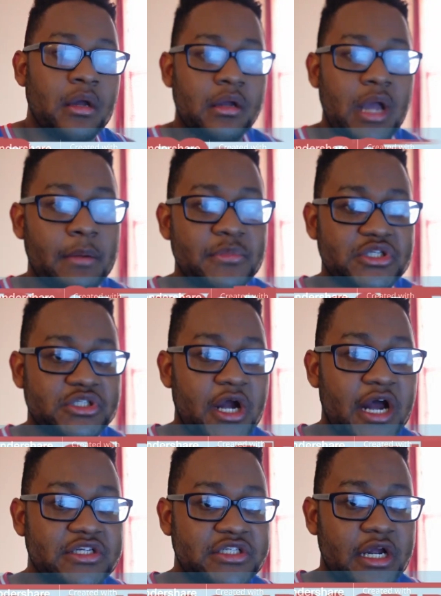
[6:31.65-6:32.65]
Comment,
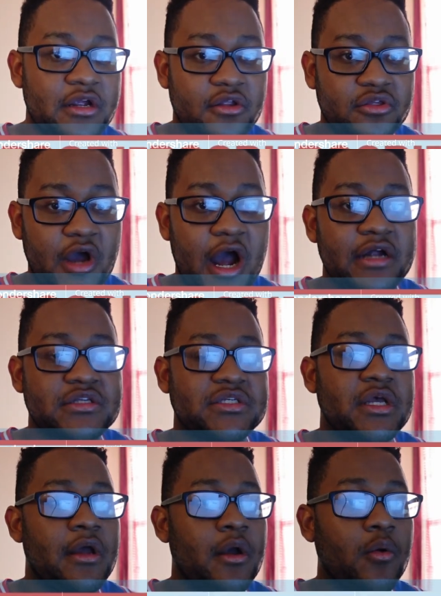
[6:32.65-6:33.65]
subscribe, share your
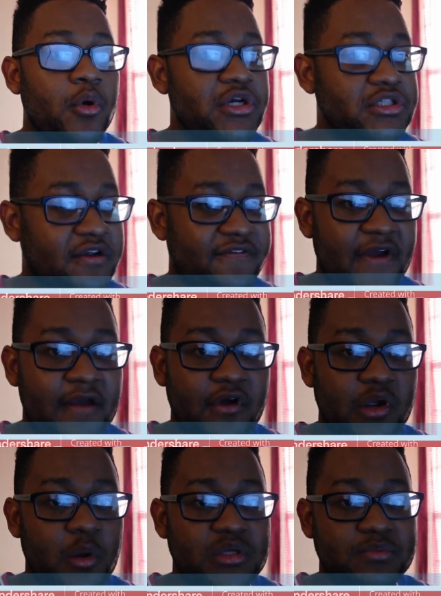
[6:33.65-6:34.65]
thoughts. What is your
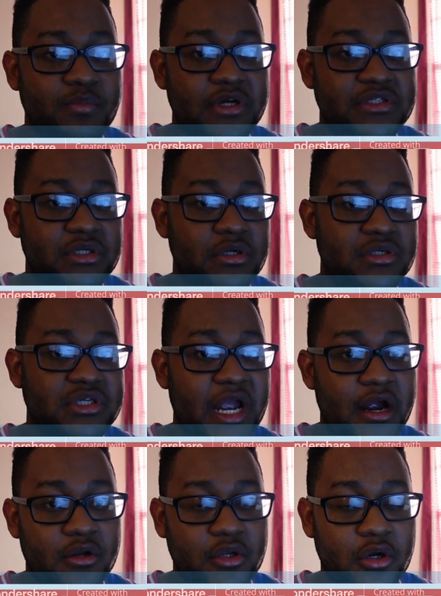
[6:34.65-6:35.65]
favorite Ghostbusters
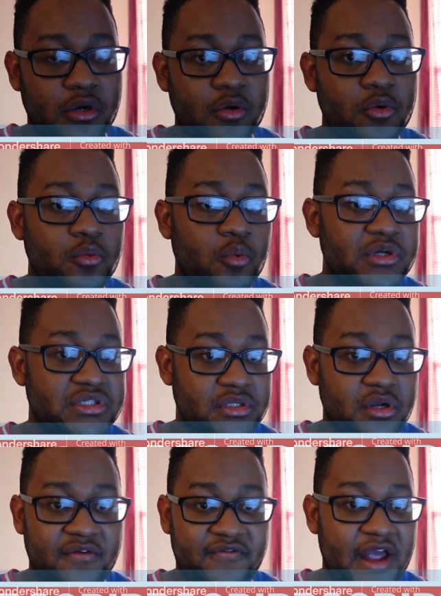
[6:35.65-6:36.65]
character? What's
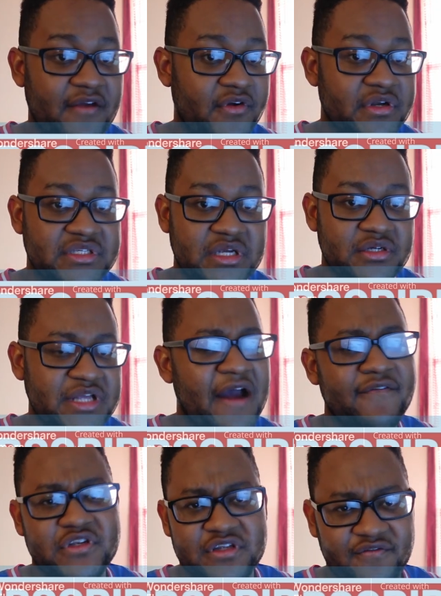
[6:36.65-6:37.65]
your favorite in the series?
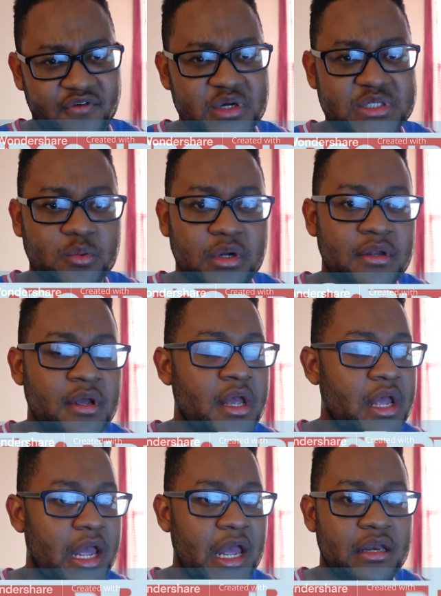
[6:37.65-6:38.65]
Obviously the first one.
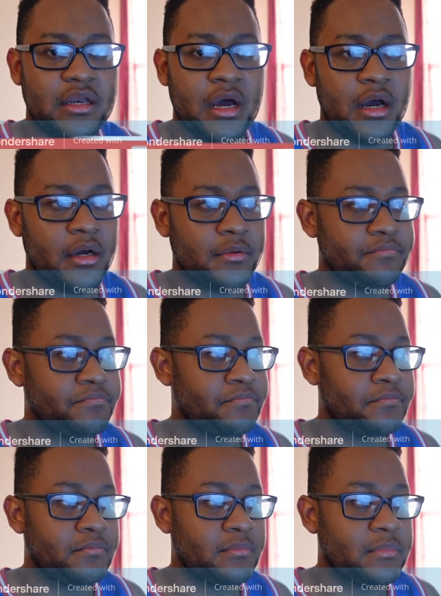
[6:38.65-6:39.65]
And
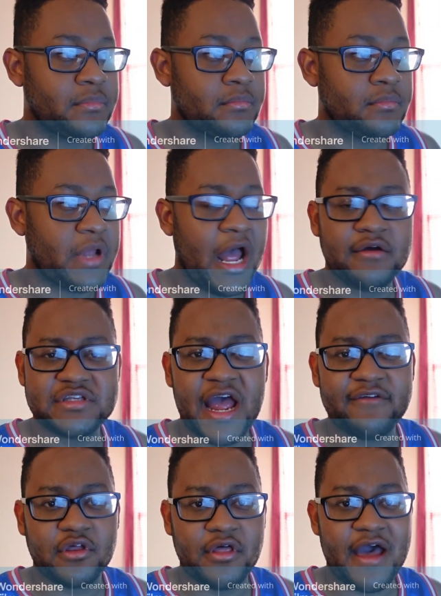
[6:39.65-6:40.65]
how's
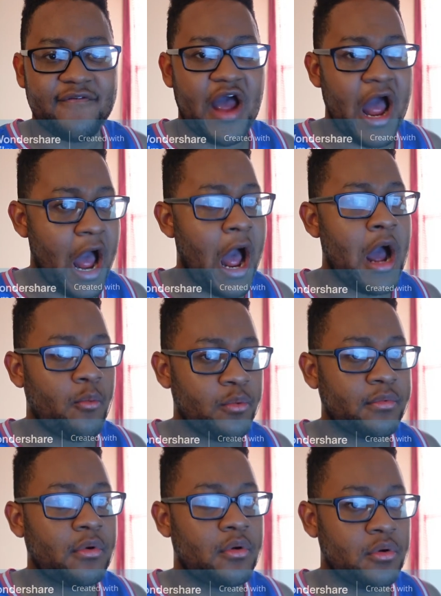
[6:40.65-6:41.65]
Afterlife?
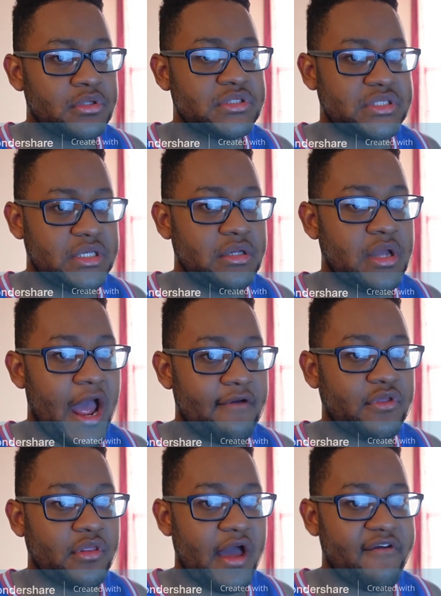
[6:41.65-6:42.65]
I'm going to see
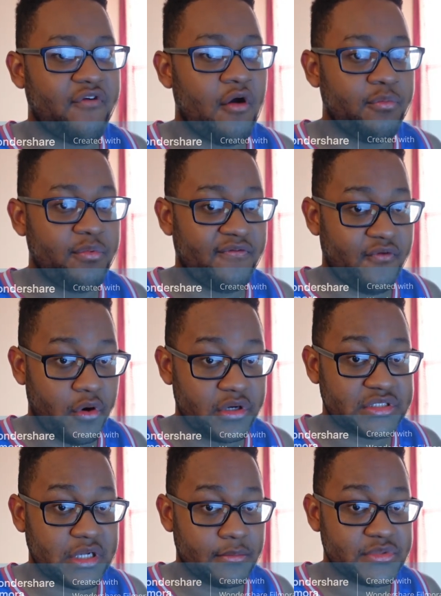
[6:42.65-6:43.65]
Afterlife hopefully before
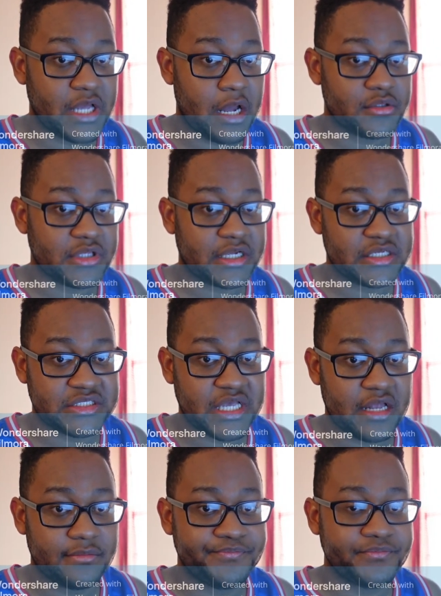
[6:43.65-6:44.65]
this comes out, like I
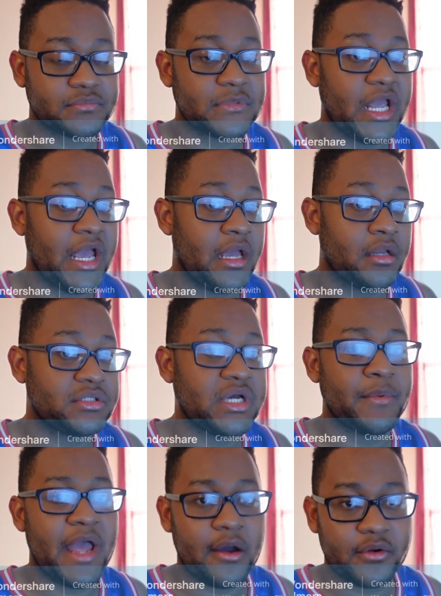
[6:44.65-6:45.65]
said. And tell
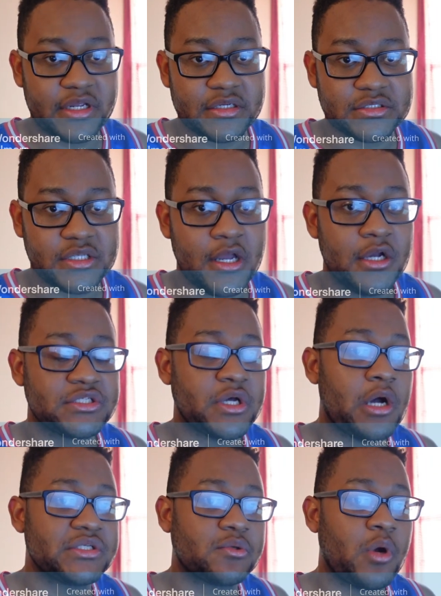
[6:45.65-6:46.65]
me how it is. So
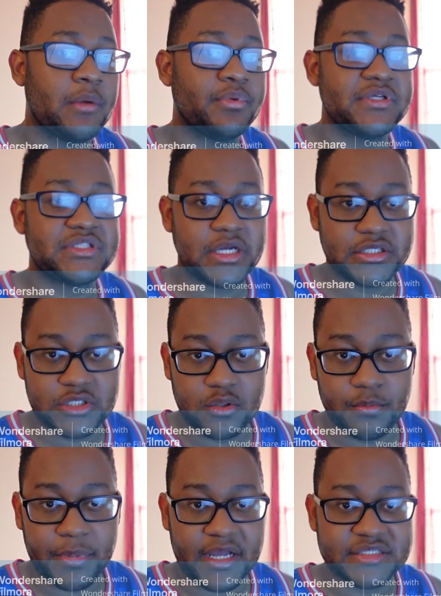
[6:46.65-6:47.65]
HawkSquad, please stay
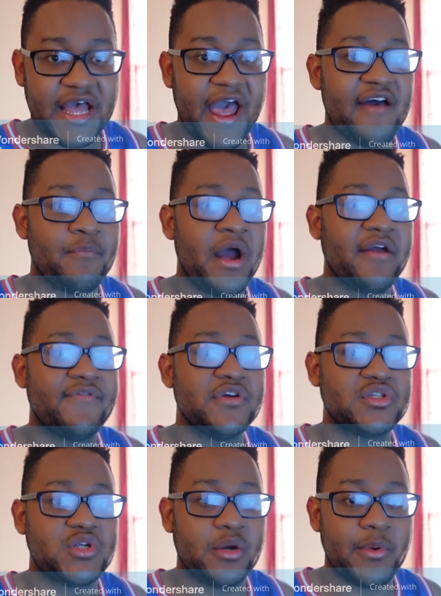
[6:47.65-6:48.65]
tuned because I have my
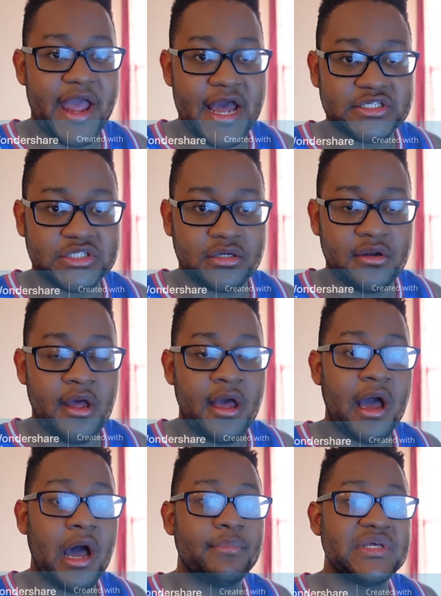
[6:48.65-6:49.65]
first trailer reaction
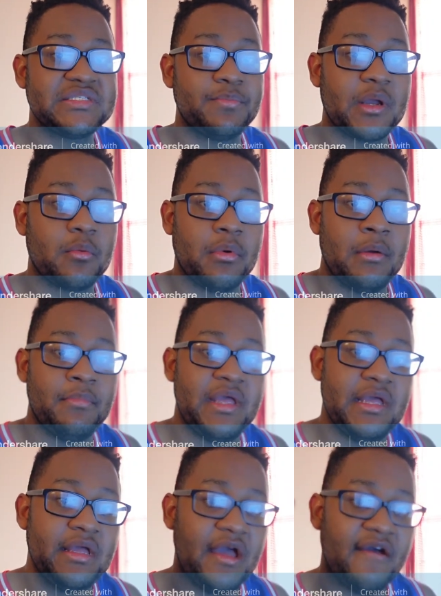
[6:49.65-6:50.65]
of Despicable
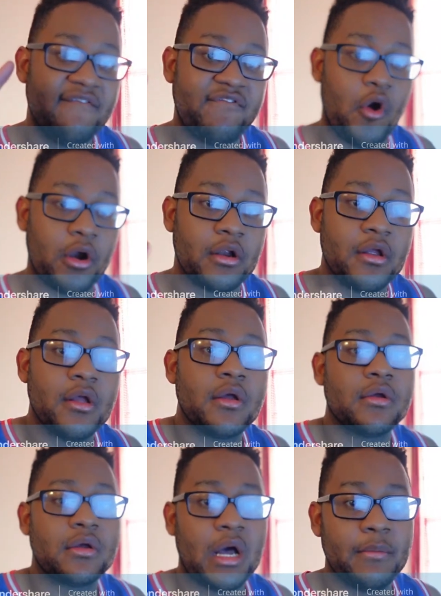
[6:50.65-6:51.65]
Me 4
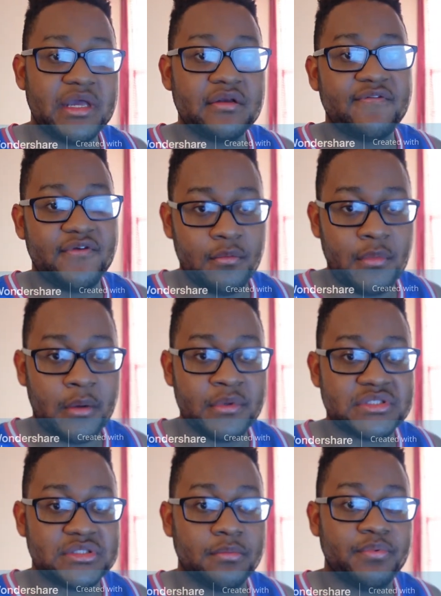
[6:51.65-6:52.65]
coming in a few
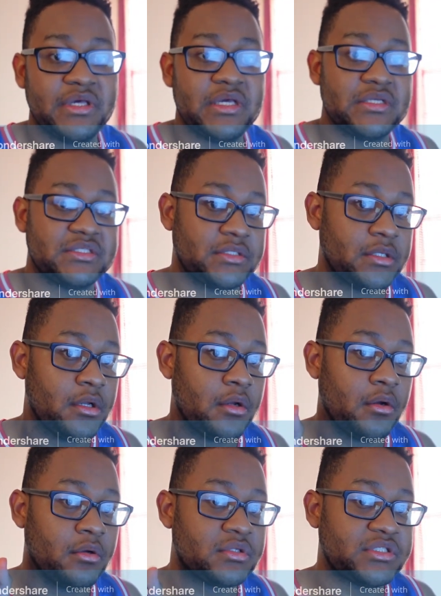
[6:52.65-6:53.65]
moments. So please
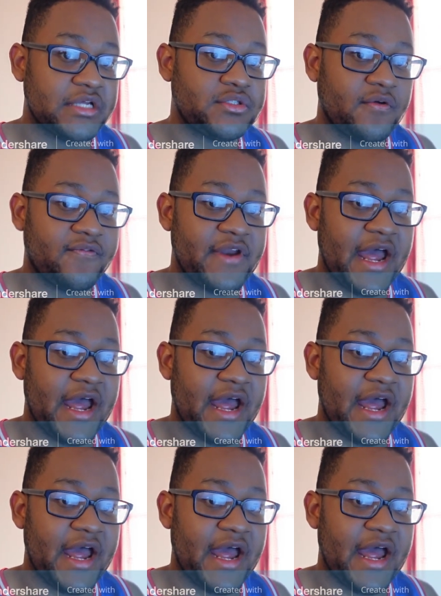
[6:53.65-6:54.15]
stay tuned for